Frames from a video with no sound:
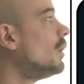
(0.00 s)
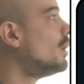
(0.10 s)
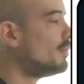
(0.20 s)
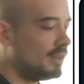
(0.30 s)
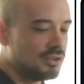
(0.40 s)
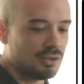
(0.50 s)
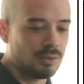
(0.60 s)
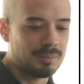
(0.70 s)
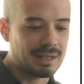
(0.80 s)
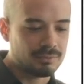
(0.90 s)
of each of our
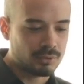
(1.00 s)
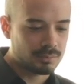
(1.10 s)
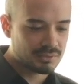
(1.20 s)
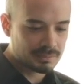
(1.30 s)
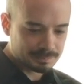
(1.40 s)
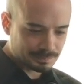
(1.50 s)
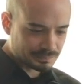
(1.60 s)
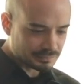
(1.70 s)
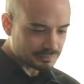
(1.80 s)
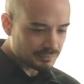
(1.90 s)
platforms.
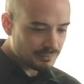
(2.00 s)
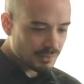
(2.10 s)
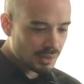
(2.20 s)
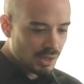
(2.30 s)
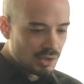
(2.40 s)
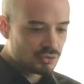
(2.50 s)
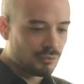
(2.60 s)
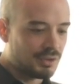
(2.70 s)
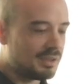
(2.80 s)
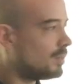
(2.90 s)
So for
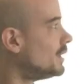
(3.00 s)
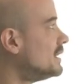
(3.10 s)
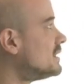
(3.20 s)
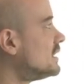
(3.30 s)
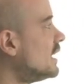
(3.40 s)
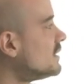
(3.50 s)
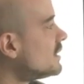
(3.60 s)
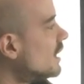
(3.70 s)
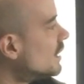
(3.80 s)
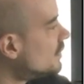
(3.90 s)
example, in this case,
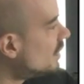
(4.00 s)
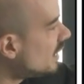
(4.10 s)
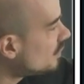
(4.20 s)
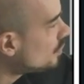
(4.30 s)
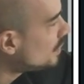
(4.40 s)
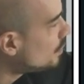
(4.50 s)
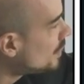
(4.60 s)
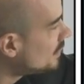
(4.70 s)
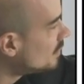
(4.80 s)
the Android one in the